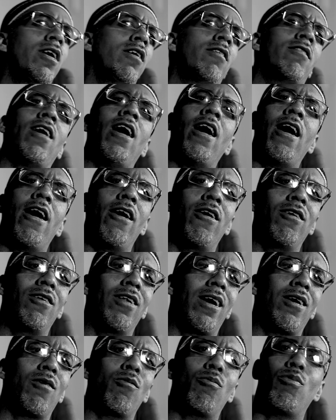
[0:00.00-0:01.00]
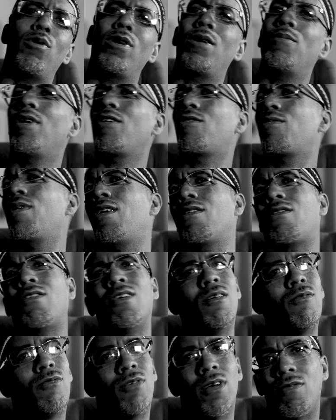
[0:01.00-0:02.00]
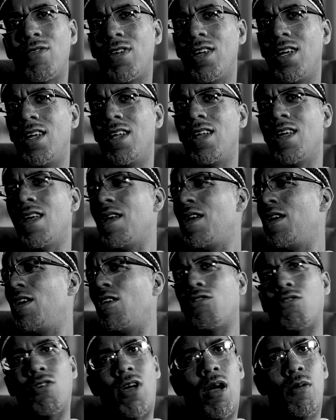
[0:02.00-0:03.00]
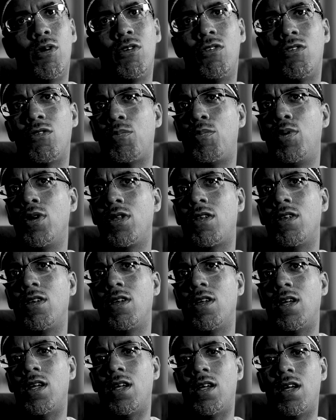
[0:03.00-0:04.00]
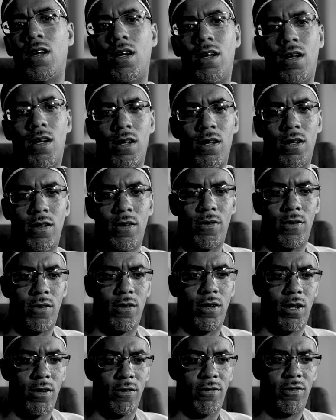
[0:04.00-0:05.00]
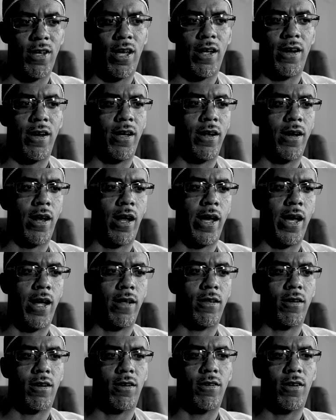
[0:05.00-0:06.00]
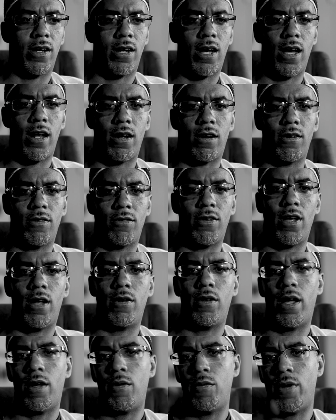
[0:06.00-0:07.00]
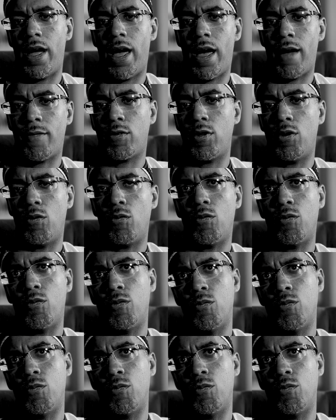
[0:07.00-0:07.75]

get tired like pretty much around 10, 15. So I would just put the, uh, the cassette in. I had the kind of cassette that after